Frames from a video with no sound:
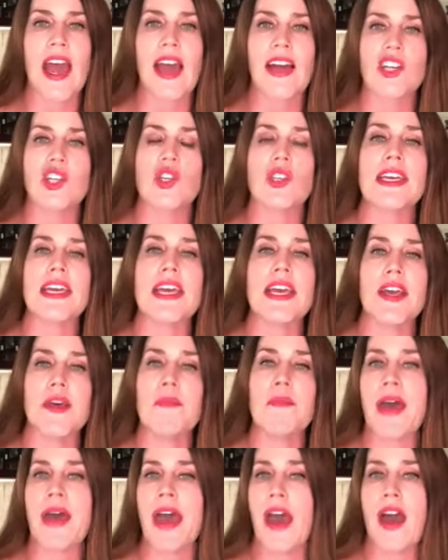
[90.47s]
actually
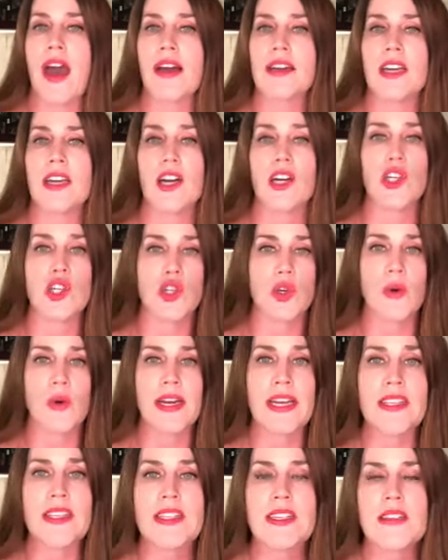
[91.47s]
impact our
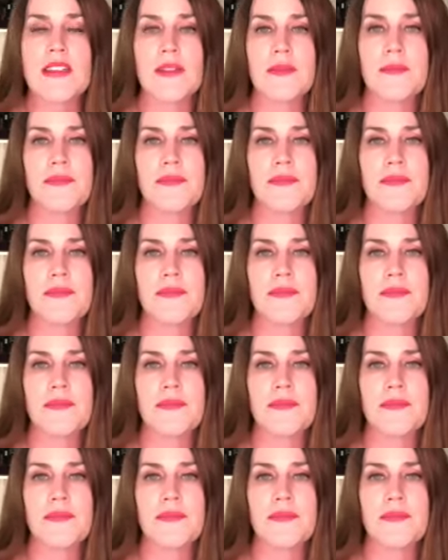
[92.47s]
joints?